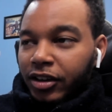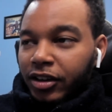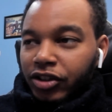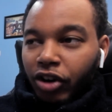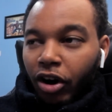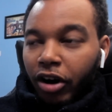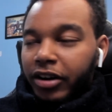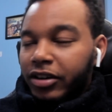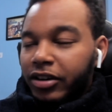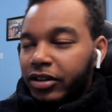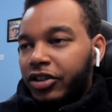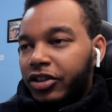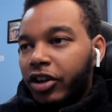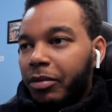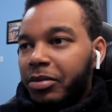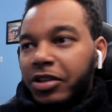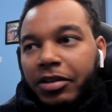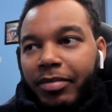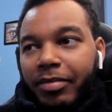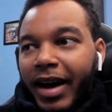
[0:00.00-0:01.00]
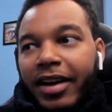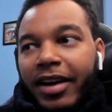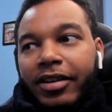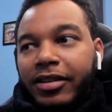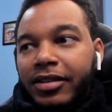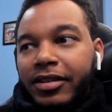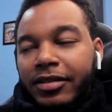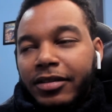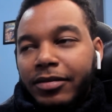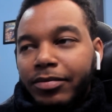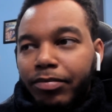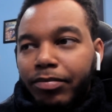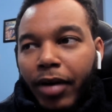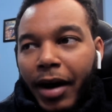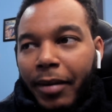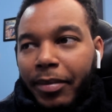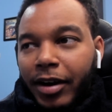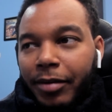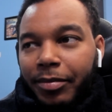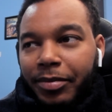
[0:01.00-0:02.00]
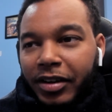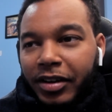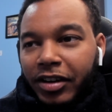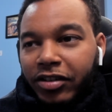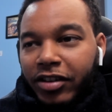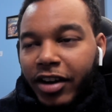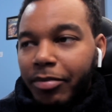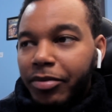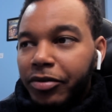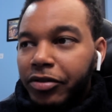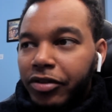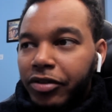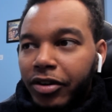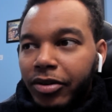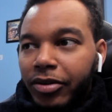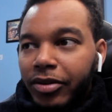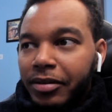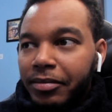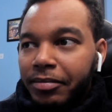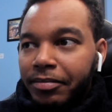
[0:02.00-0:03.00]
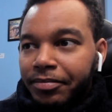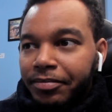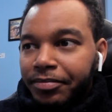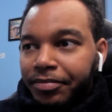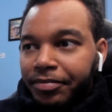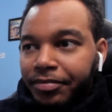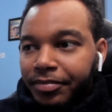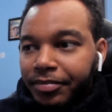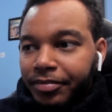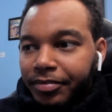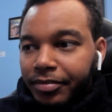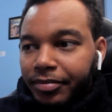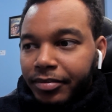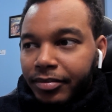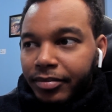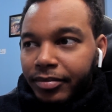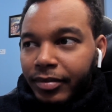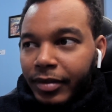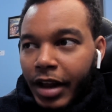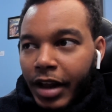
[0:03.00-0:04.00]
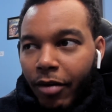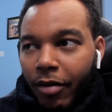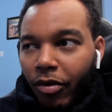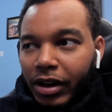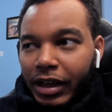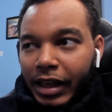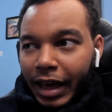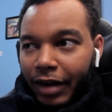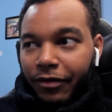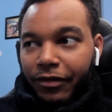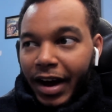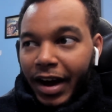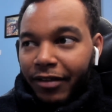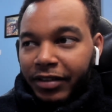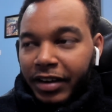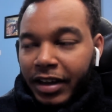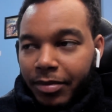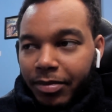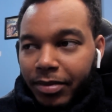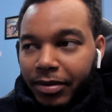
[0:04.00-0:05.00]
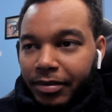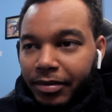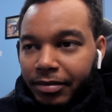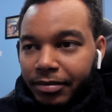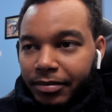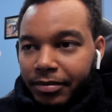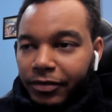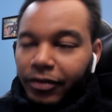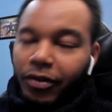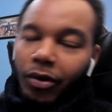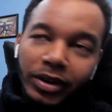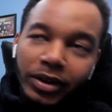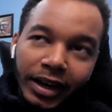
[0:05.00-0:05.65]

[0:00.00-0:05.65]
Darker subject matters popping up in each episode, and we're only like 5 deep, 4